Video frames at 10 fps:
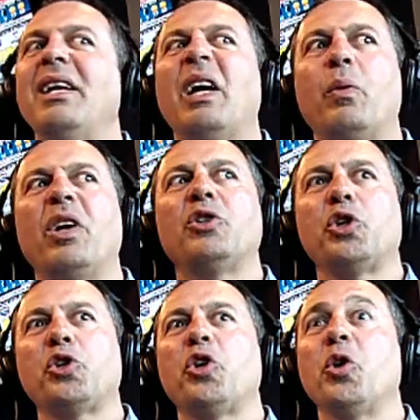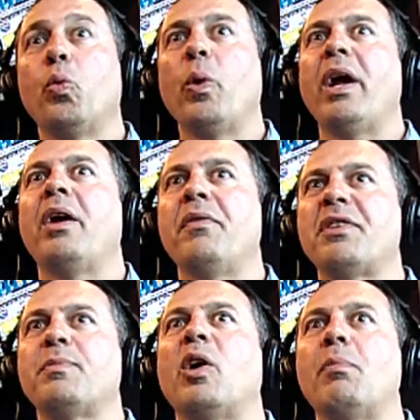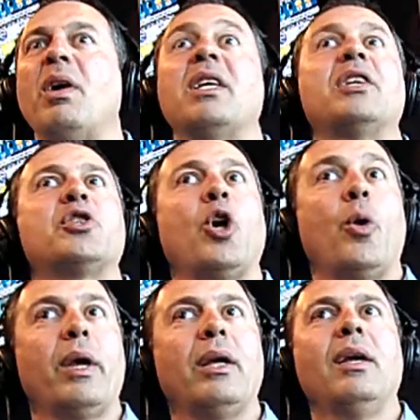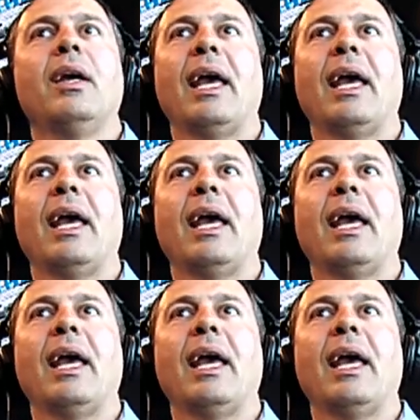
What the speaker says: and we also show you where the smart money is going